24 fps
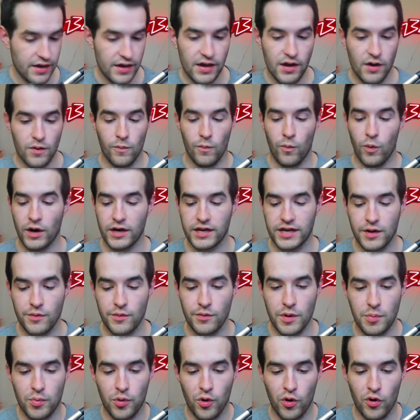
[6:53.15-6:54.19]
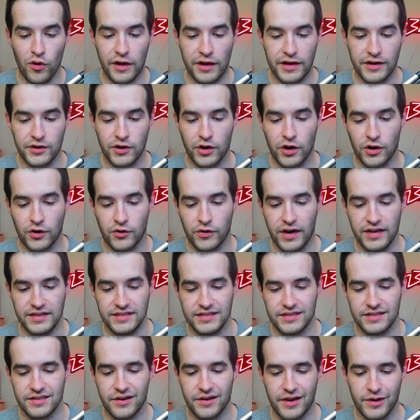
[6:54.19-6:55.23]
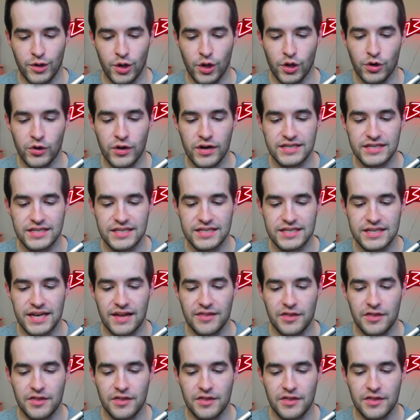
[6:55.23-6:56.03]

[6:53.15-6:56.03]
What can we pull out of Dark Crisis? Okay, Dark Crisis is not the